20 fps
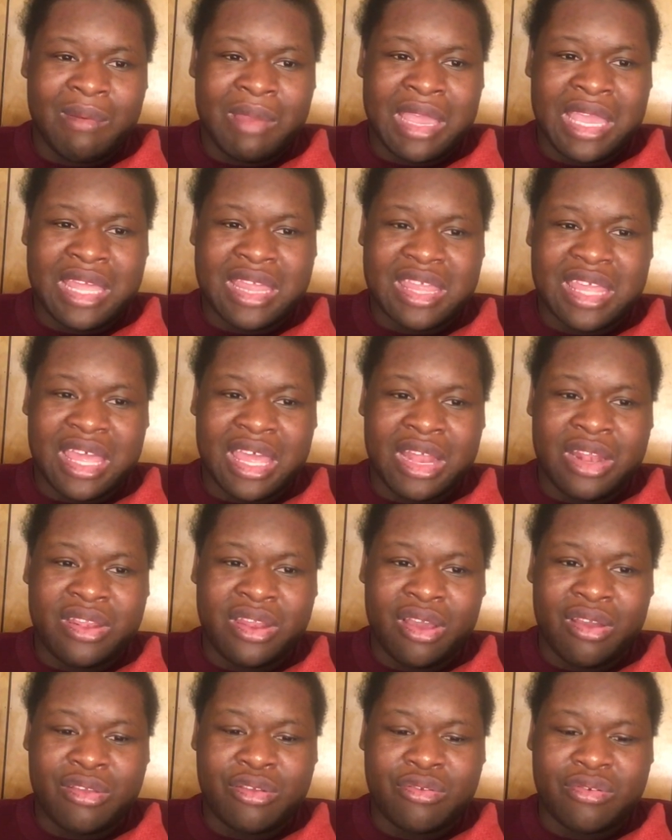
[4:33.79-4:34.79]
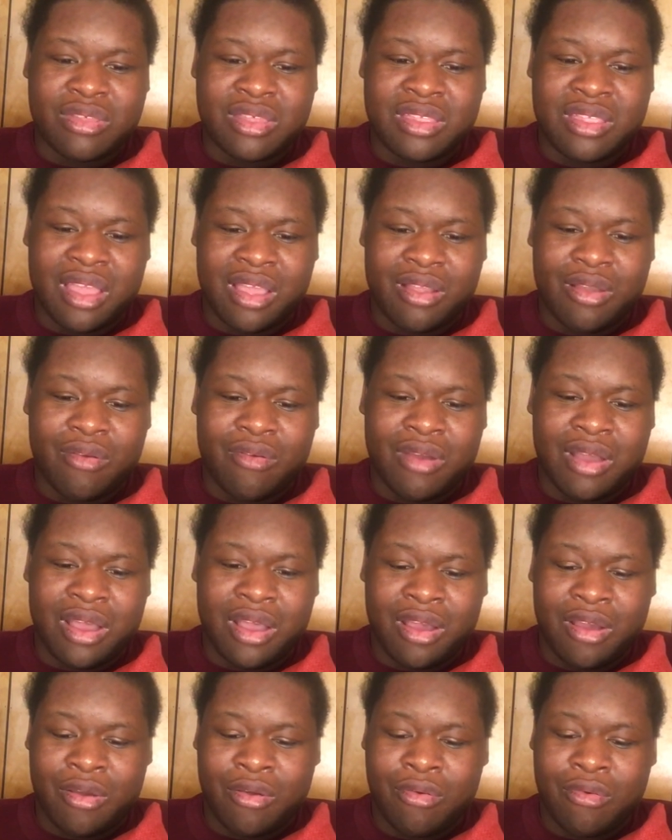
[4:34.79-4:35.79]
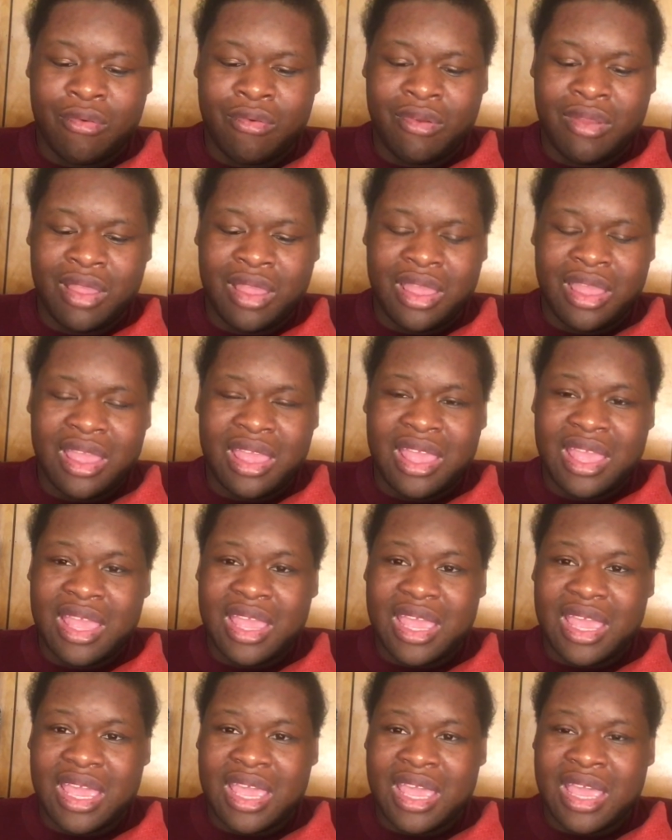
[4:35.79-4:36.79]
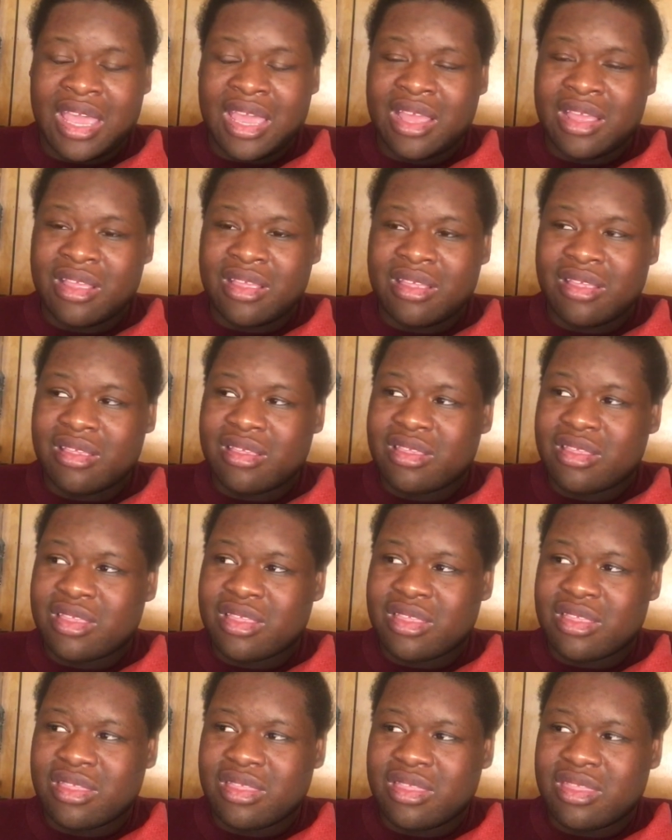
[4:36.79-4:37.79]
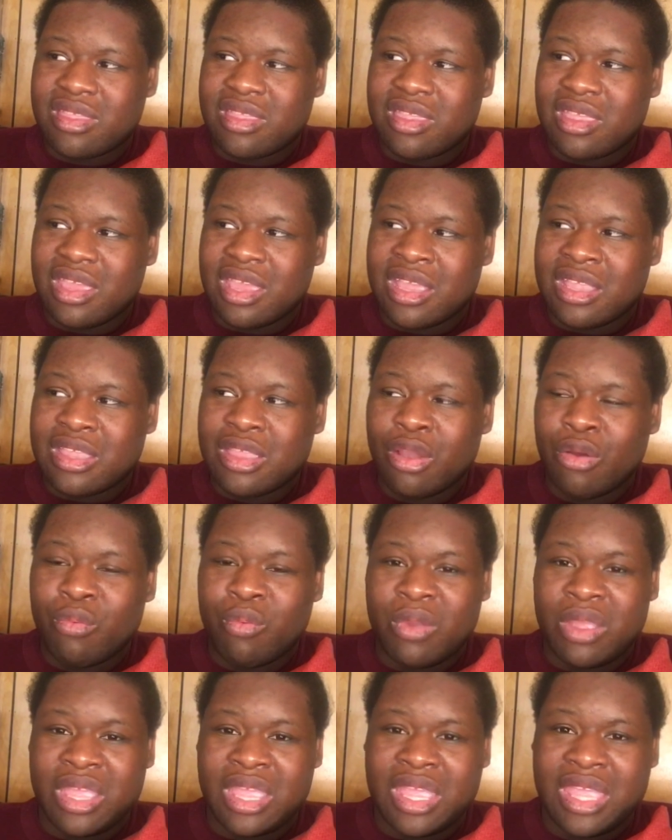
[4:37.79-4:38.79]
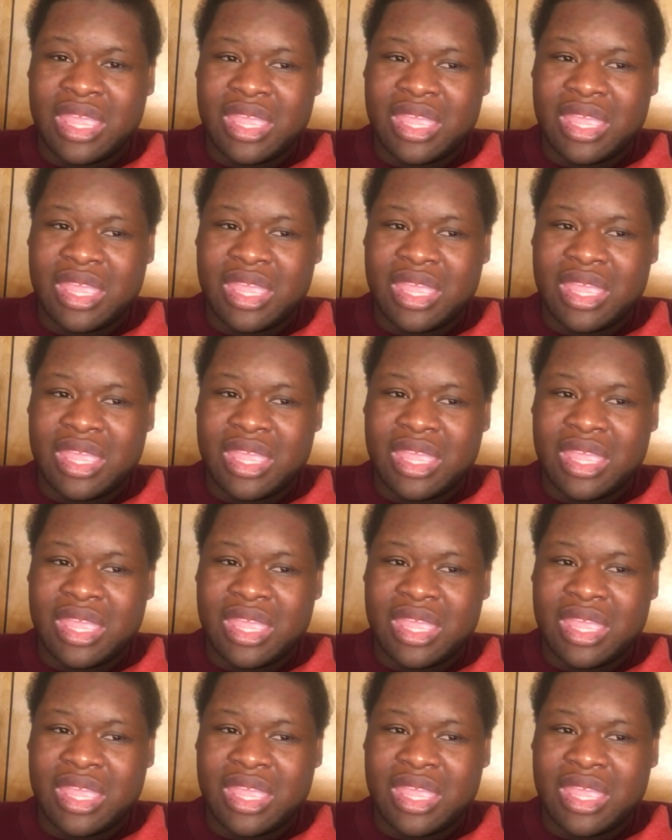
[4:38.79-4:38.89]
He said, no, you're not going home. And until we,